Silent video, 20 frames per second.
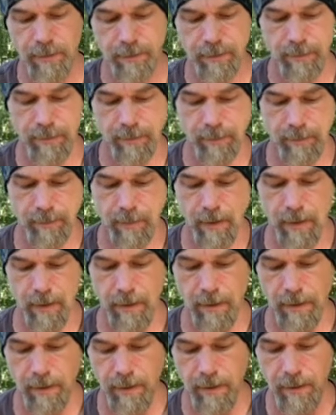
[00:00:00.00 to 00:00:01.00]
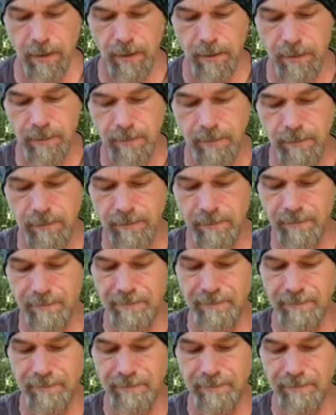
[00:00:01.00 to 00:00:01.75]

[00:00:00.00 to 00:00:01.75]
Nobody speaks.